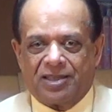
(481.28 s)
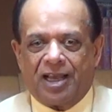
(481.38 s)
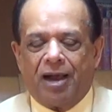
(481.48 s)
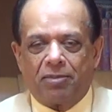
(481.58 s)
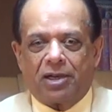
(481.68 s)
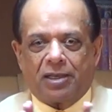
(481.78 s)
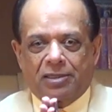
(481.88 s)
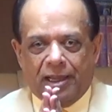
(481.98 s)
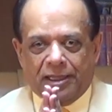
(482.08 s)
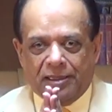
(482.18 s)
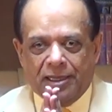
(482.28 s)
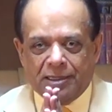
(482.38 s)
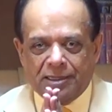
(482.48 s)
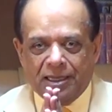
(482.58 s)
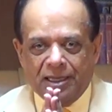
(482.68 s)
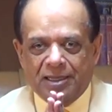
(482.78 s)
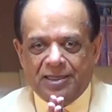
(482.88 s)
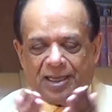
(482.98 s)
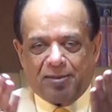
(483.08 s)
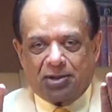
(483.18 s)
Some does like this,
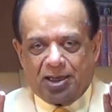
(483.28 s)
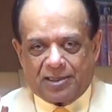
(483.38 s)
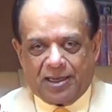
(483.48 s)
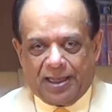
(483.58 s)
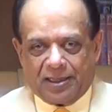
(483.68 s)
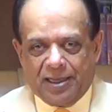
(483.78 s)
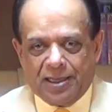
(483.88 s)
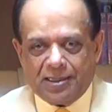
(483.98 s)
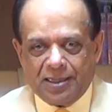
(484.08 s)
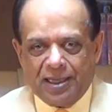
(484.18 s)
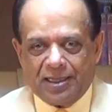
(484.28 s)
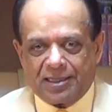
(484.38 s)
some does like this,